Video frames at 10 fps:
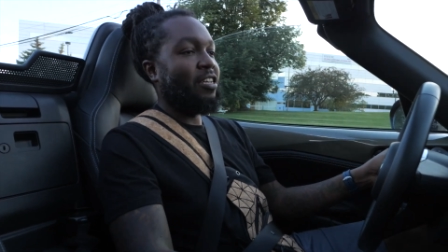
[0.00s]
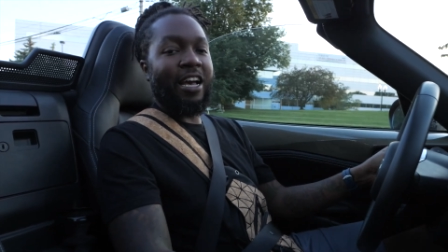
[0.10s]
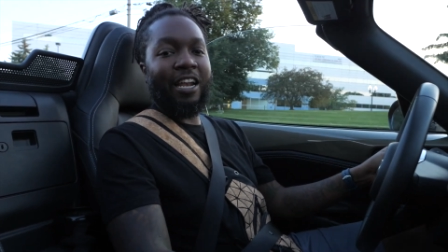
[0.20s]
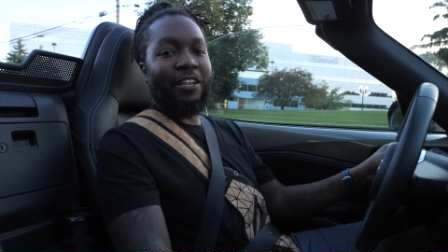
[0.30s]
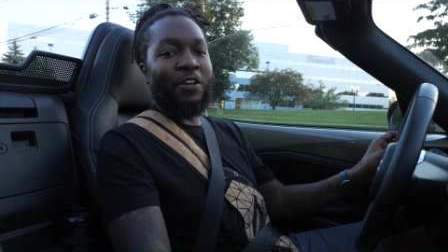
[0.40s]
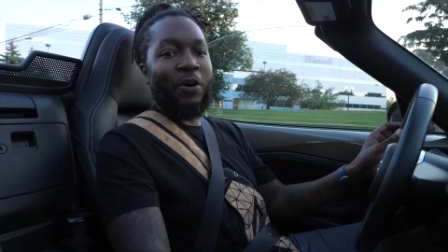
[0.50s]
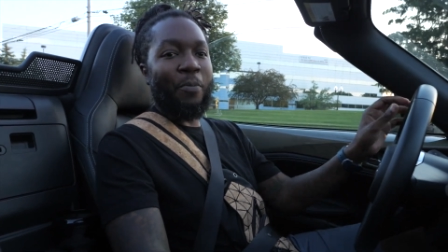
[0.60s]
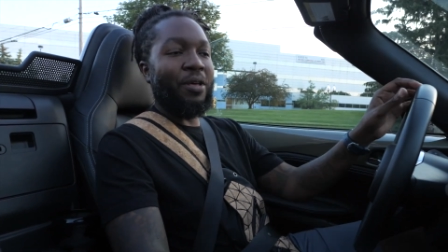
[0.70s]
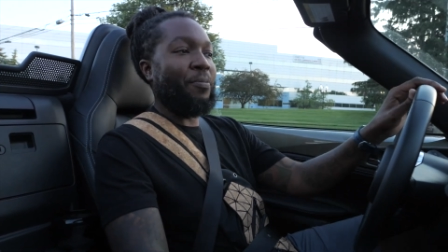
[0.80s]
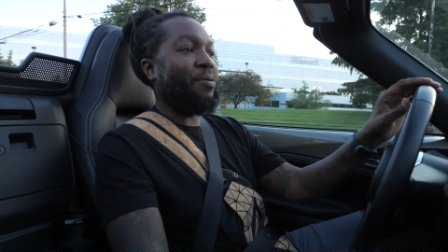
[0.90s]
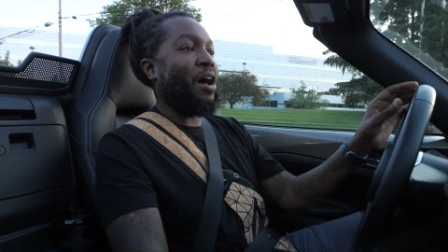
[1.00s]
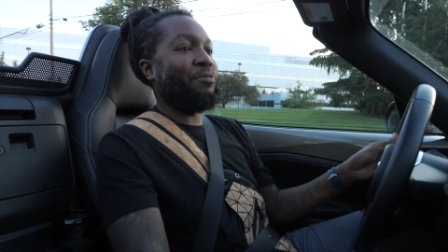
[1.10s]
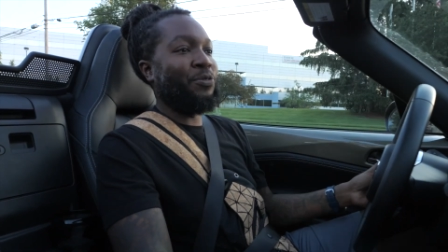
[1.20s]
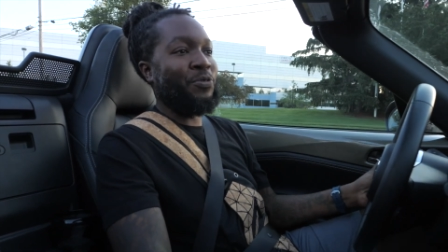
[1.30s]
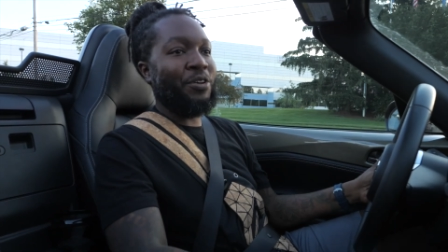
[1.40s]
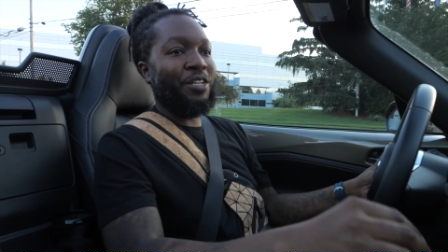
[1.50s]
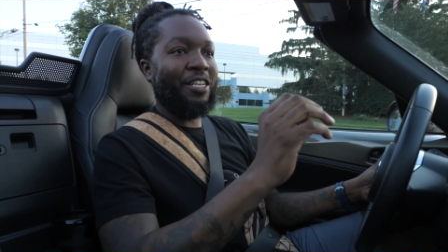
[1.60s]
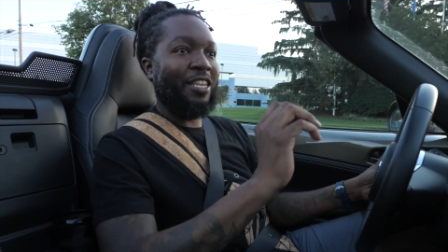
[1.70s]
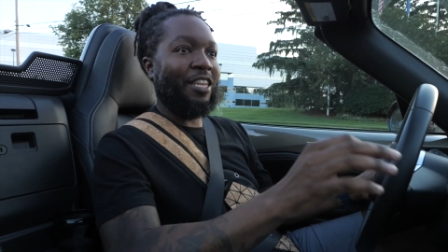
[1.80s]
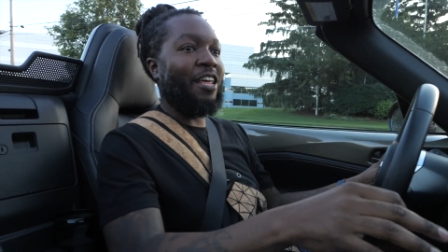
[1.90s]
Got a little bit of pop to it.
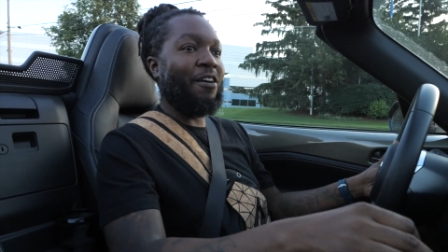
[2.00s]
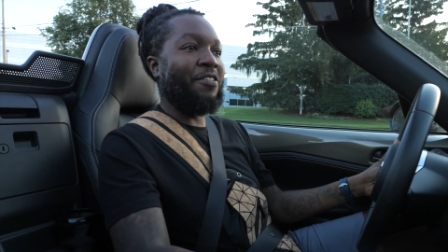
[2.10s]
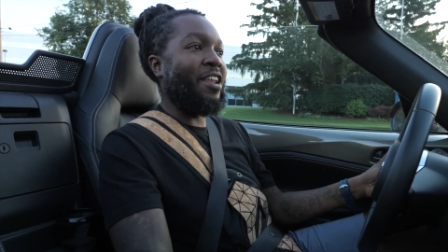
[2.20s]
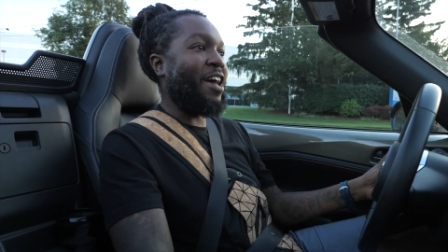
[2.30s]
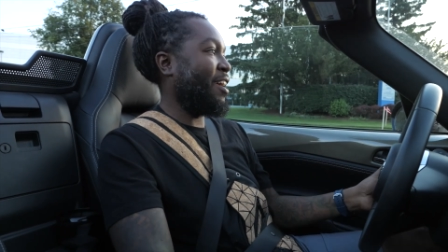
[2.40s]
Loving that.